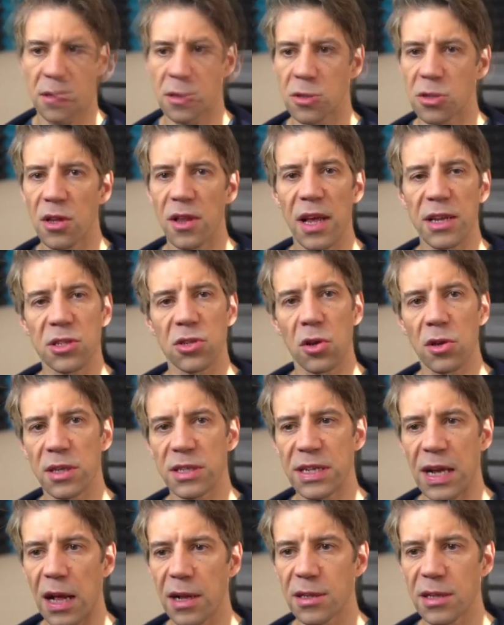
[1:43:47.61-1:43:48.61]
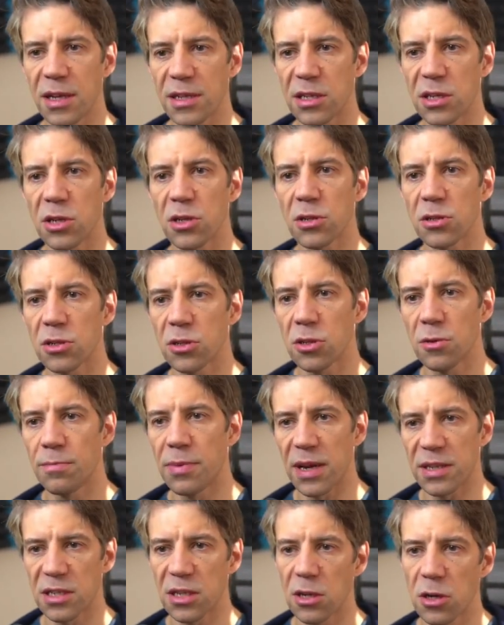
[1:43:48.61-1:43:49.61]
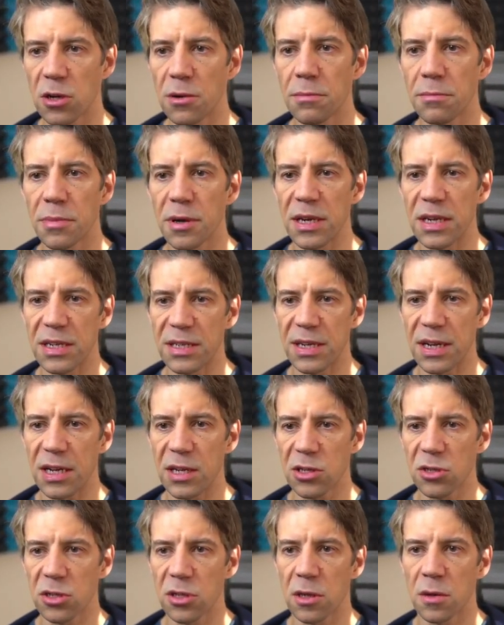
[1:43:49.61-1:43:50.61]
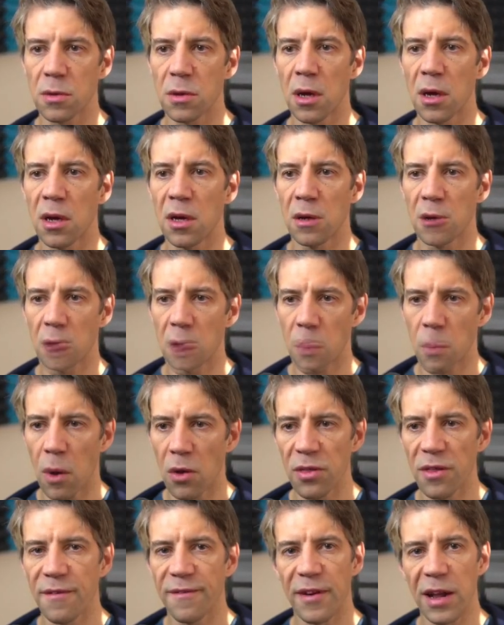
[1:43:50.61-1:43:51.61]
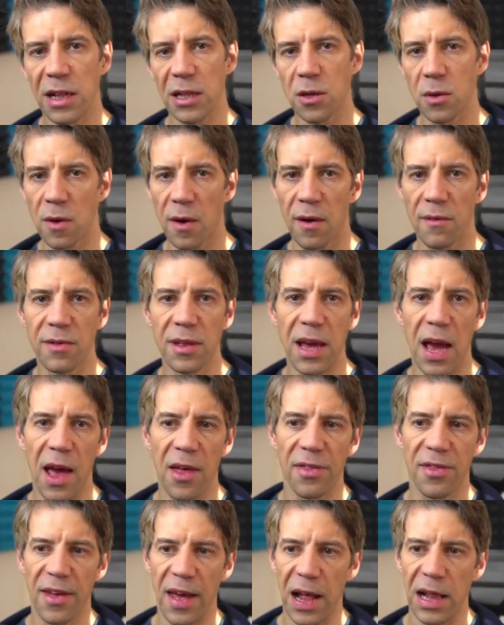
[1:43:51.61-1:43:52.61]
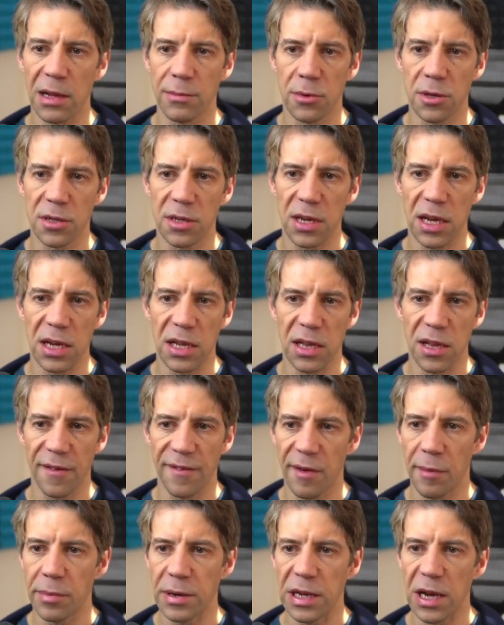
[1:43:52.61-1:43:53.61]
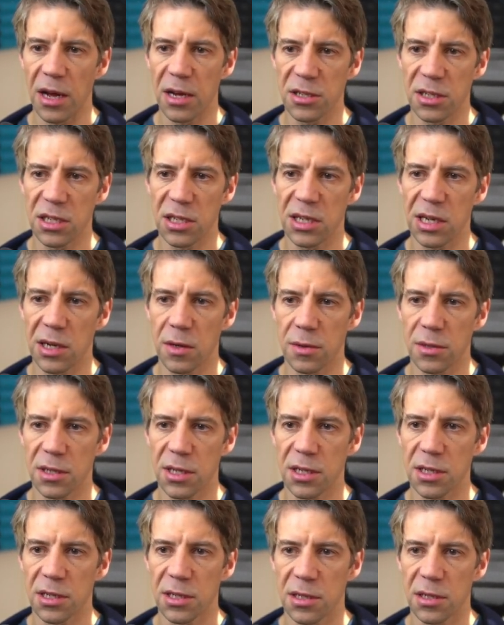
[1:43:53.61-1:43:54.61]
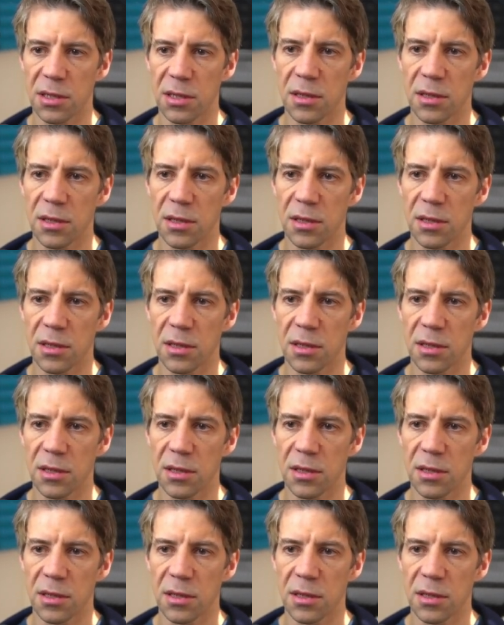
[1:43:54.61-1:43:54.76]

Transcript: So that's all this calculator does. You pass in a number, it tells you what the value of the nth element in the Fibonacci sequence is.